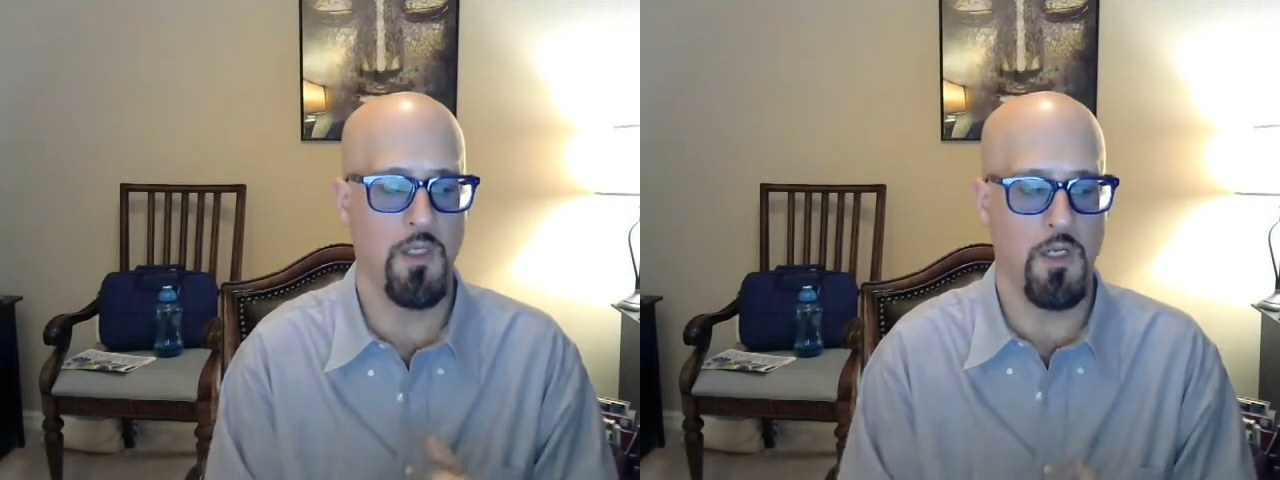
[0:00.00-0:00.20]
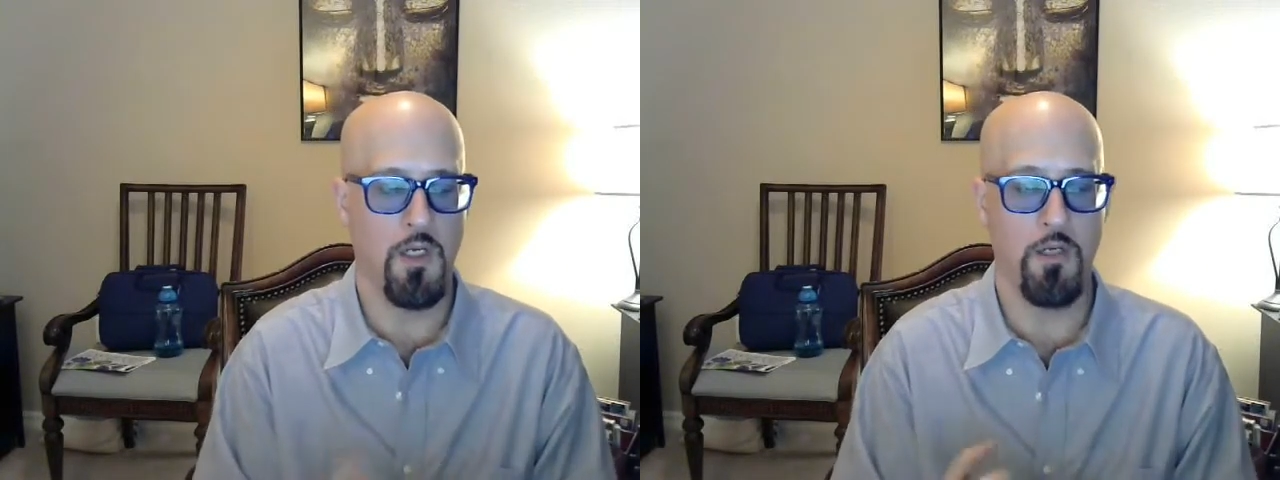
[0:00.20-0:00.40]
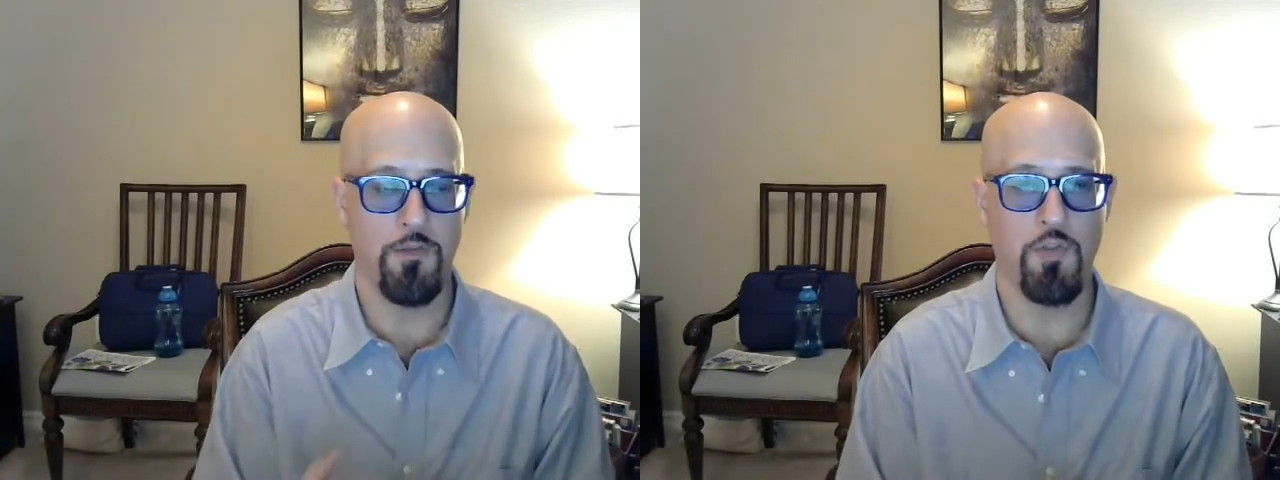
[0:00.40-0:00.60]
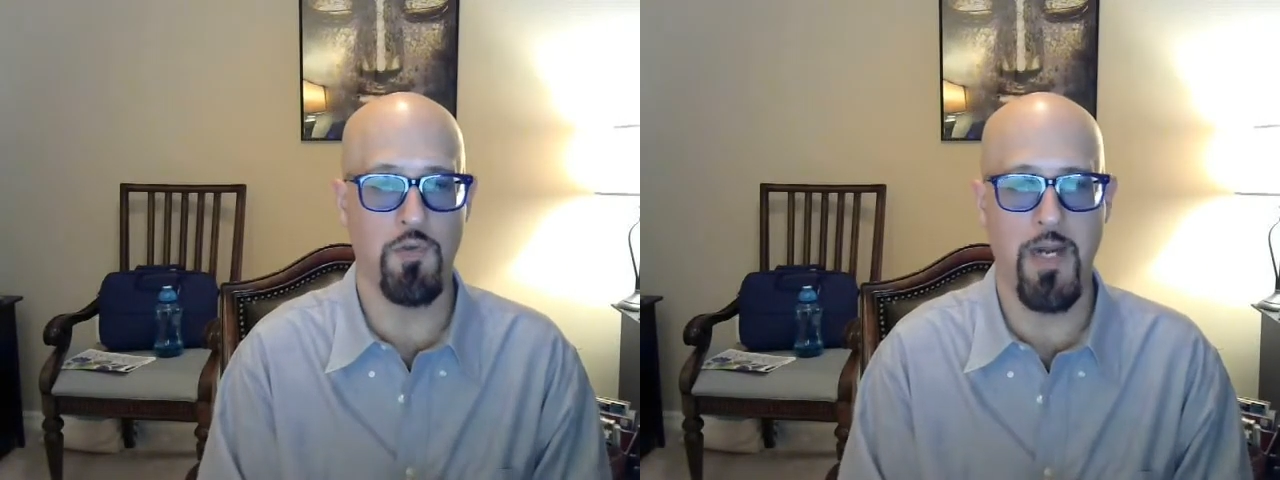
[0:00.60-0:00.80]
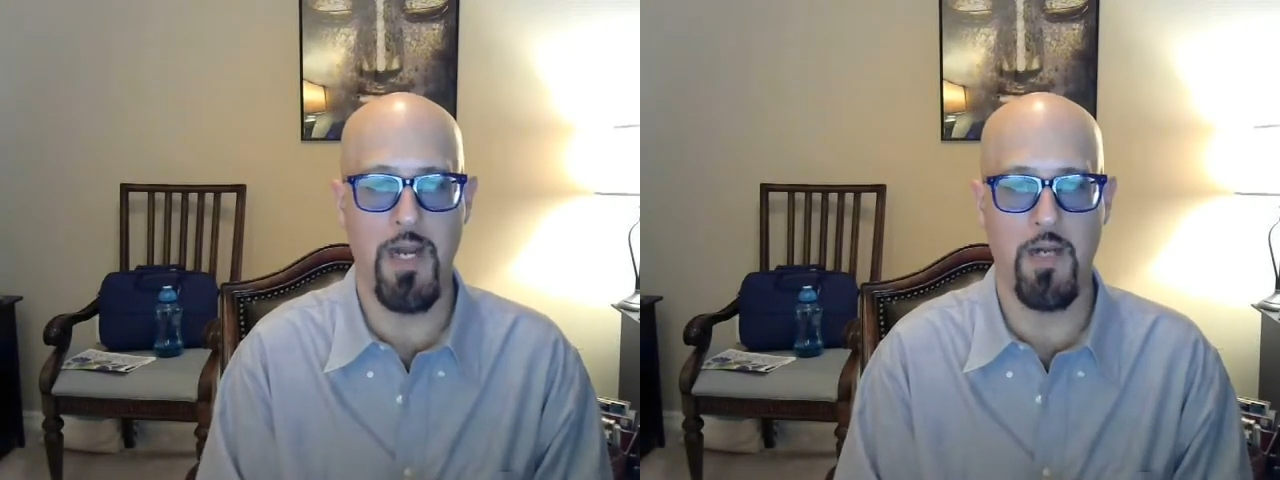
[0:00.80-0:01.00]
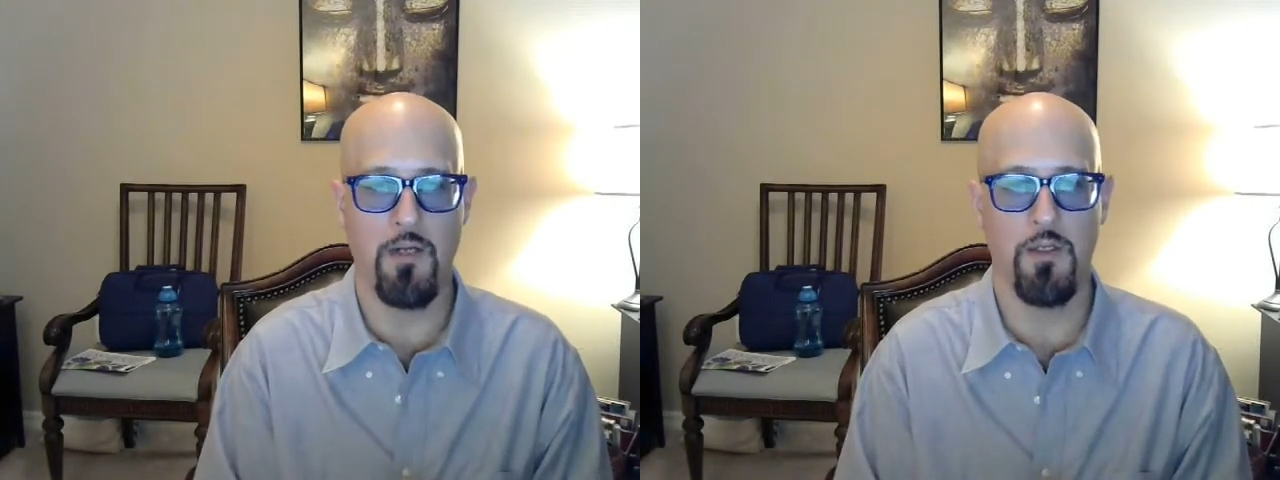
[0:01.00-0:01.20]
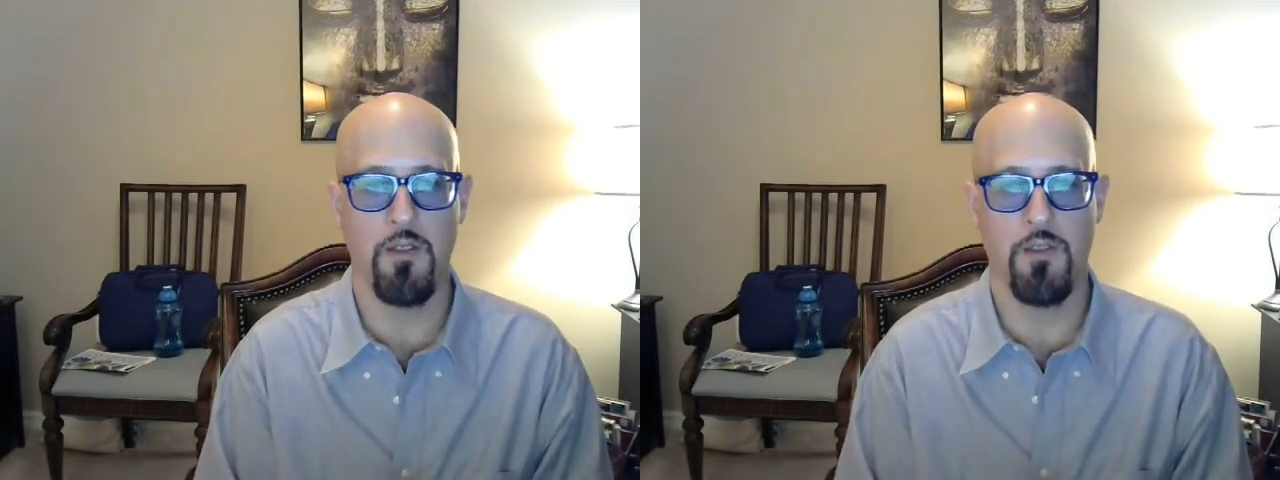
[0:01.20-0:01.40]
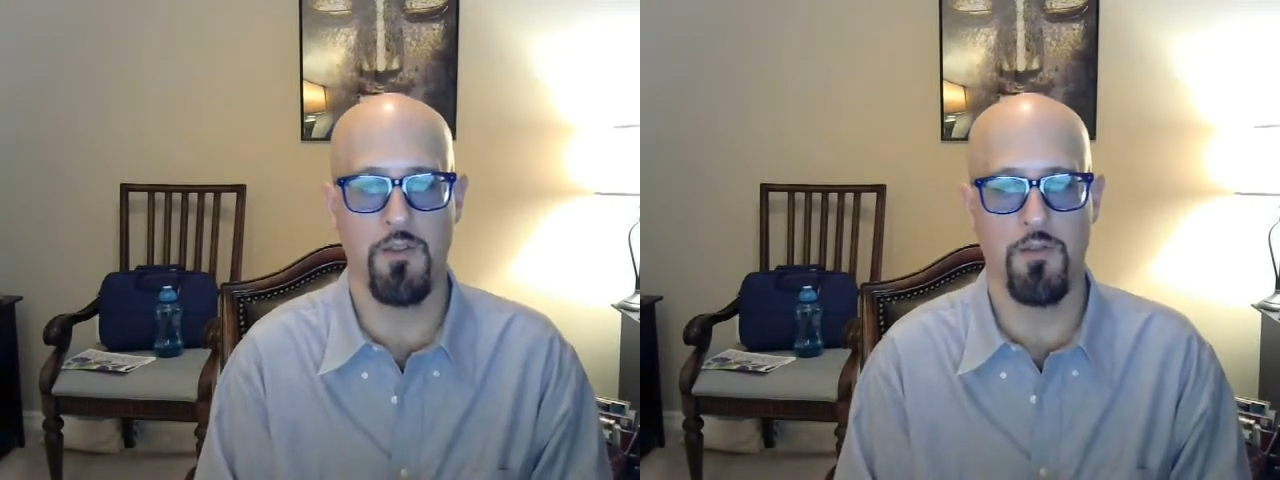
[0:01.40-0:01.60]
uh, track
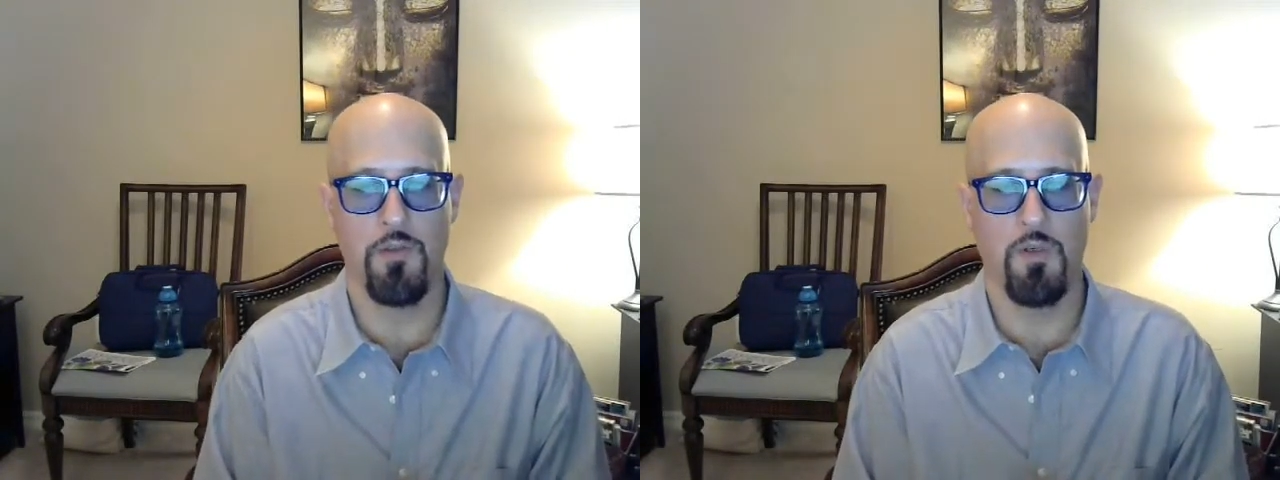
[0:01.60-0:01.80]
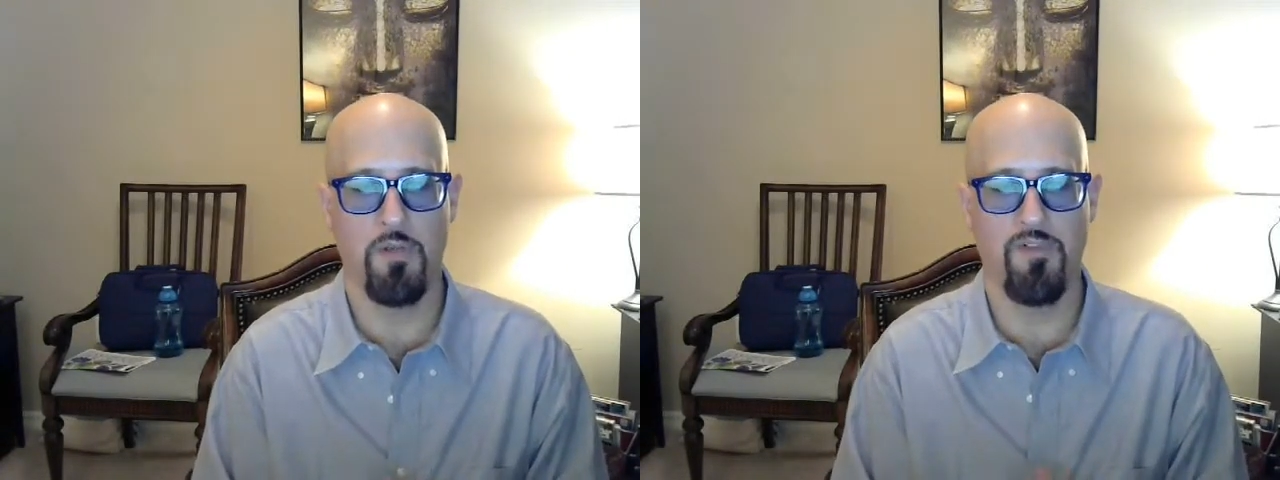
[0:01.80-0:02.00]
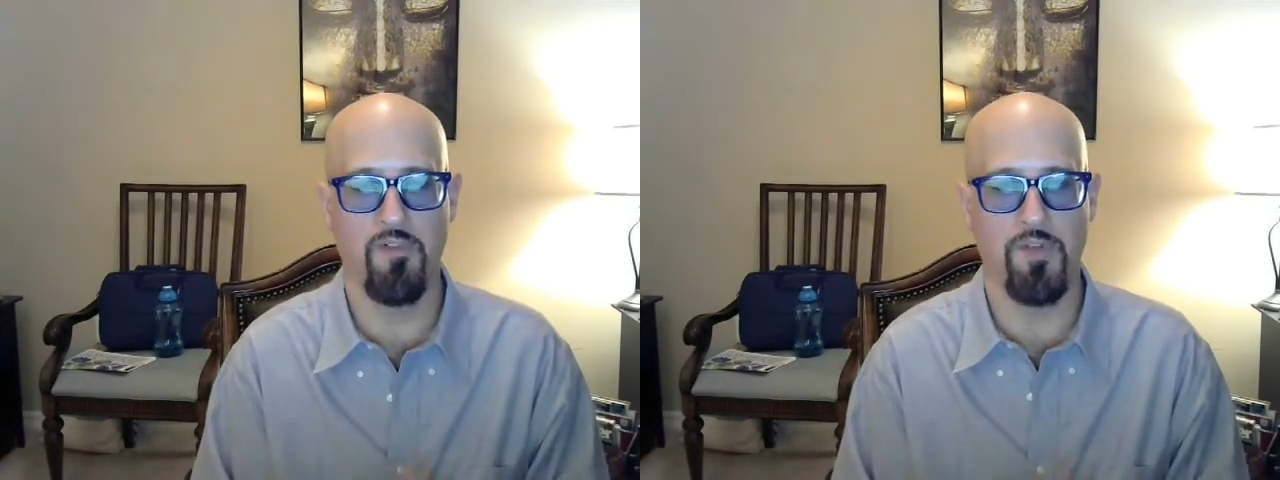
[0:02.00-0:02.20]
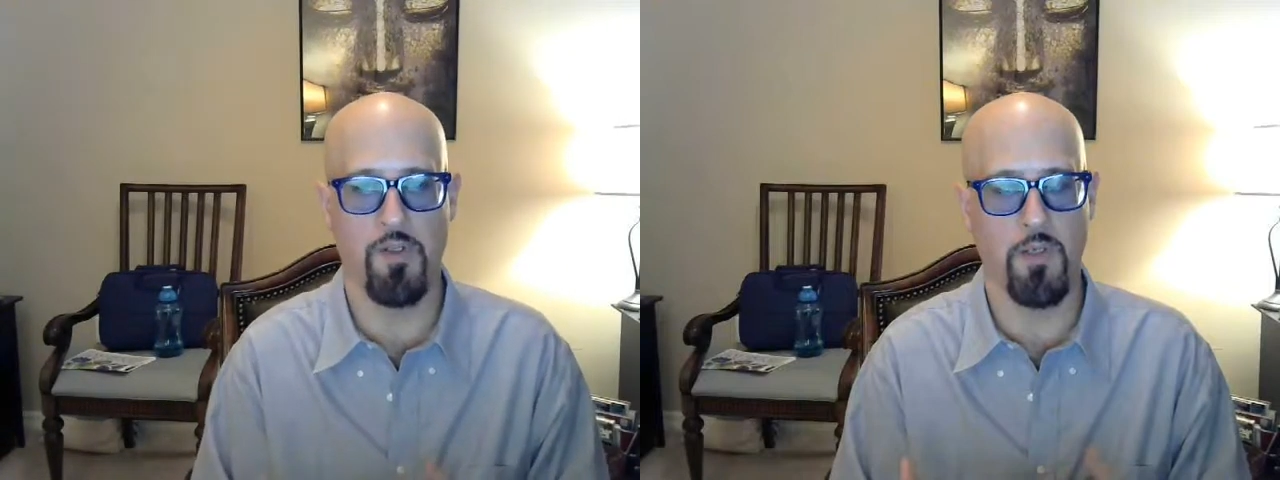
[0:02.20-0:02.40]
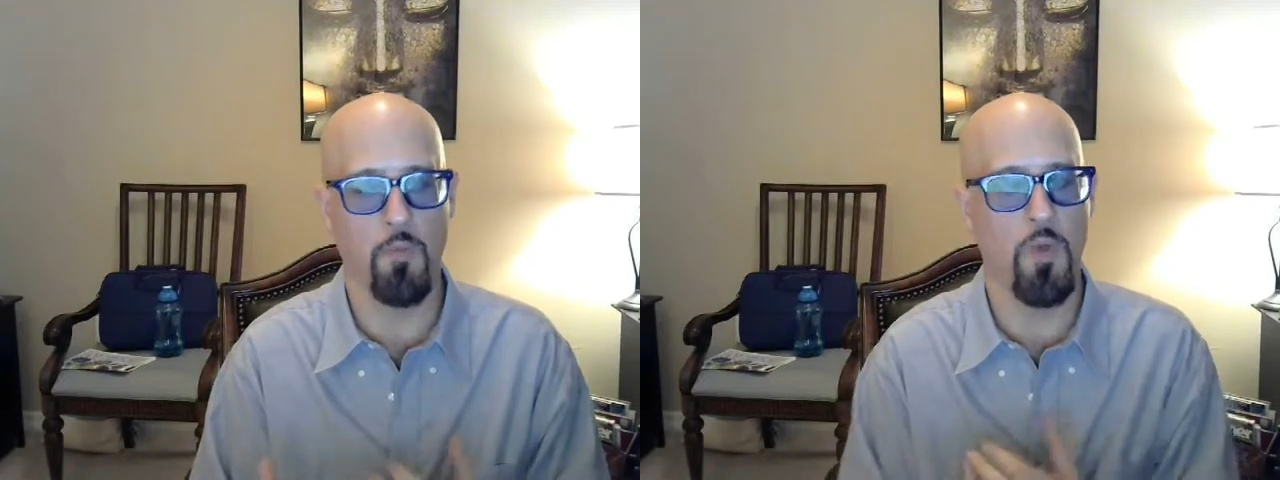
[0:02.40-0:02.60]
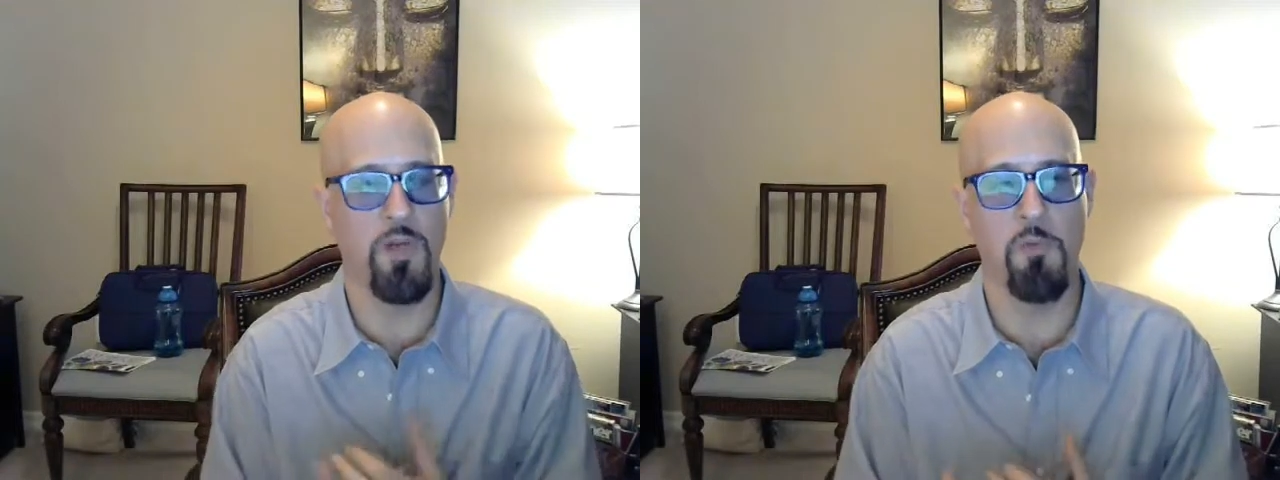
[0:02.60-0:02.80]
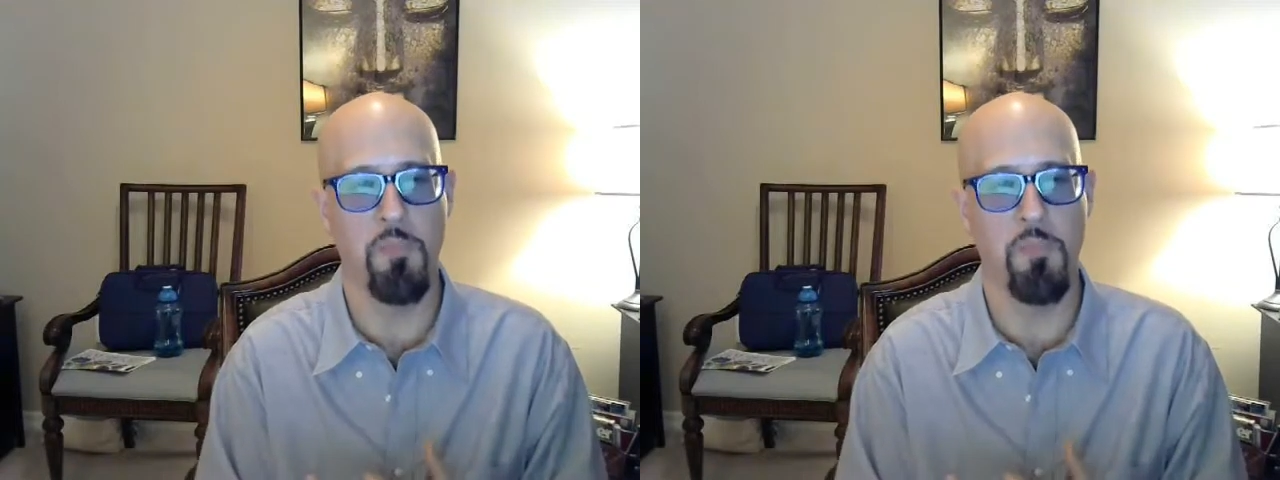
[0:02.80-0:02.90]
toward fulfilling real